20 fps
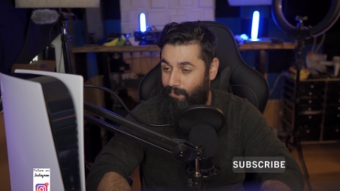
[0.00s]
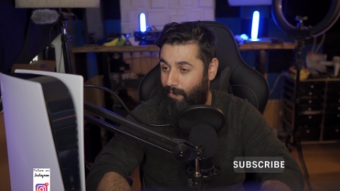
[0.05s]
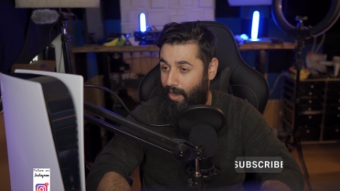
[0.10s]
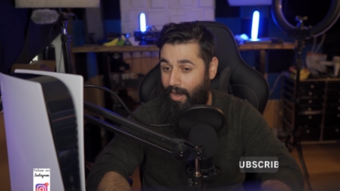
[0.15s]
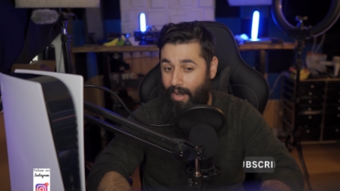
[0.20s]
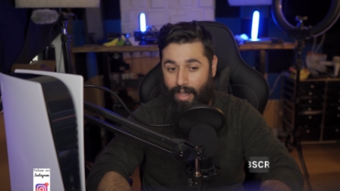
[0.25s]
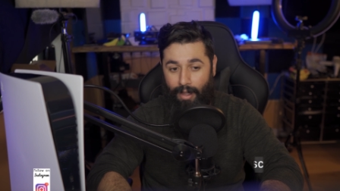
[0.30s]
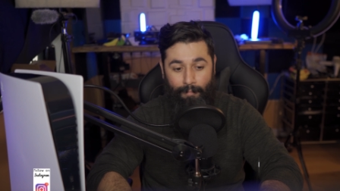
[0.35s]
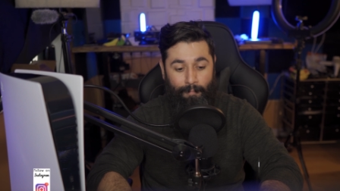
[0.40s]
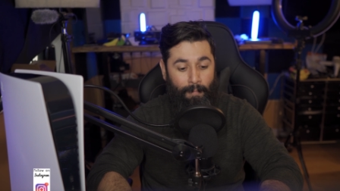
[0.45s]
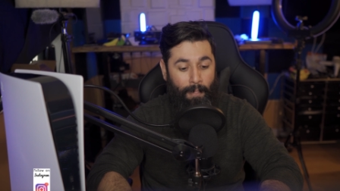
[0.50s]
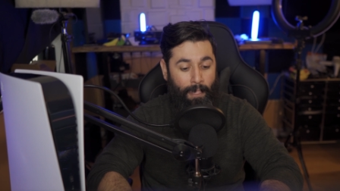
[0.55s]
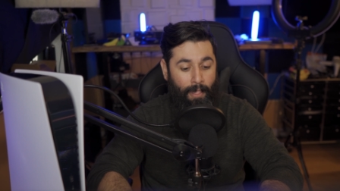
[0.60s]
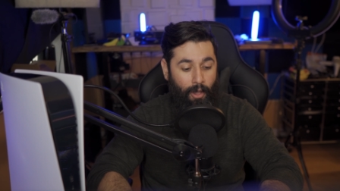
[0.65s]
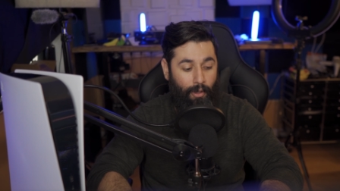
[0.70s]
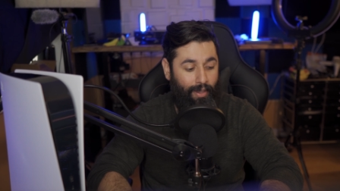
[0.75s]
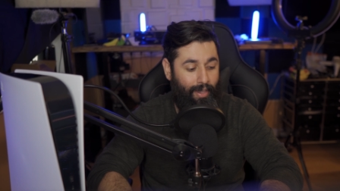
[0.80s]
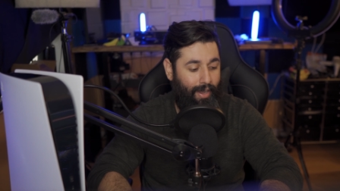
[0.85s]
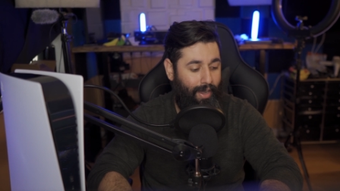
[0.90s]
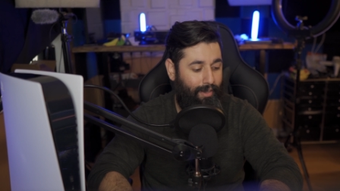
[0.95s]
anyhow,
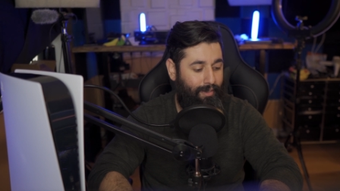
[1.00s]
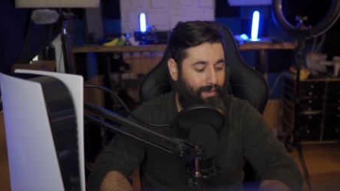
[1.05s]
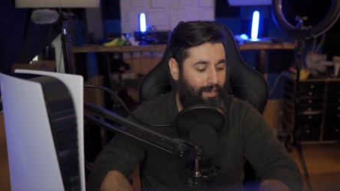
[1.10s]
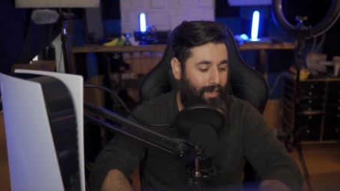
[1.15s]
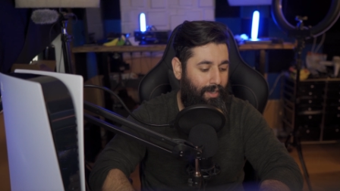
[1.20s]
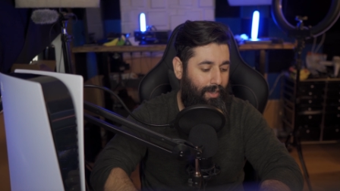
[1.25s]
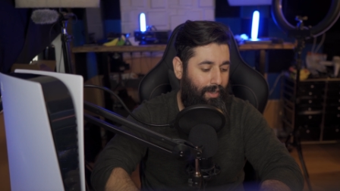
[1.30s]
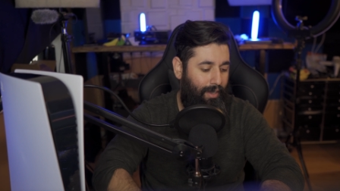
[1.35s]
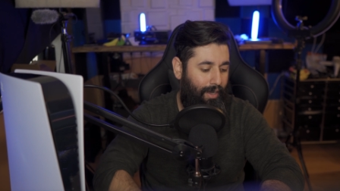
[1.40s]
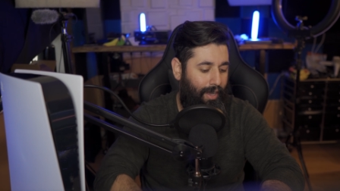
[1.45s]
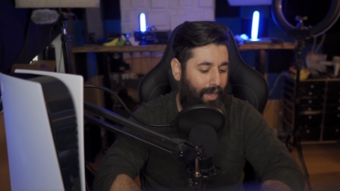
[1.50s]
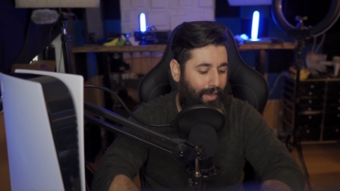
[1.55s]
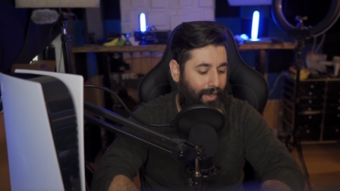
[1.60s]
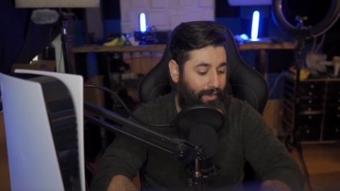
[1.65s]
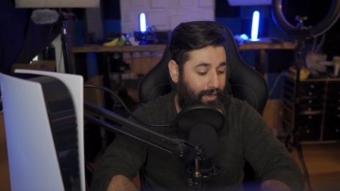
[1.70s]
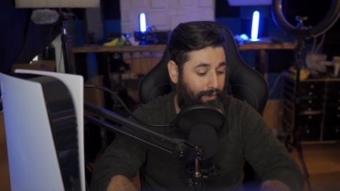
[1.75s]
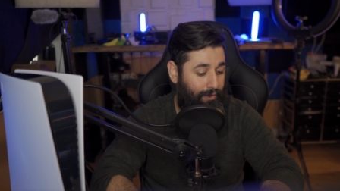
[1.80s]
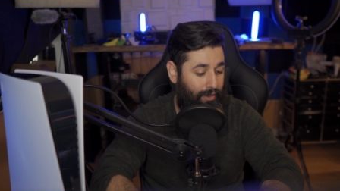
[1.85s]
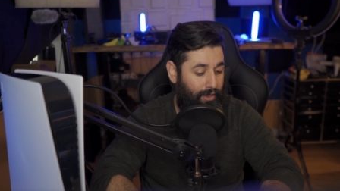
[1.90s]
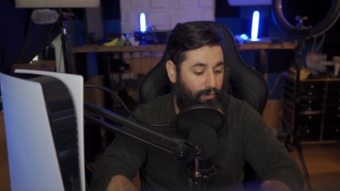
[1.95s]
okay guys,
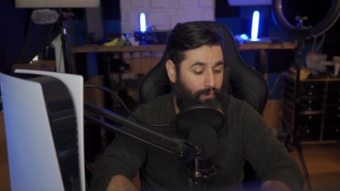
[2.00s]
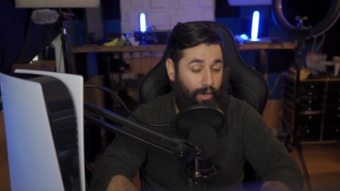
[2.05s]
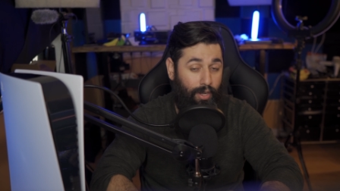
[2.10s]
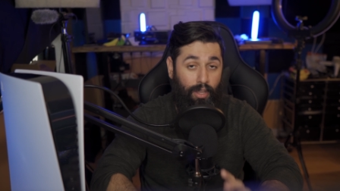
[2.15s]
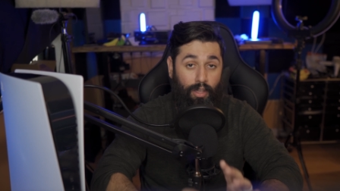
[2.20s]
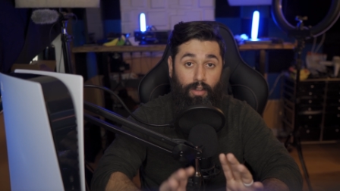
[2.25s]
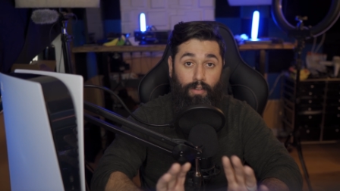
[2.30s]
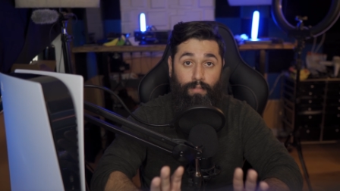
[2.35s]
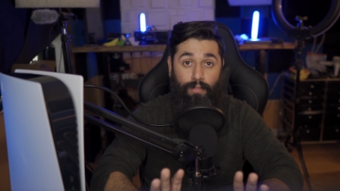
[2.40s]
that's it for this video.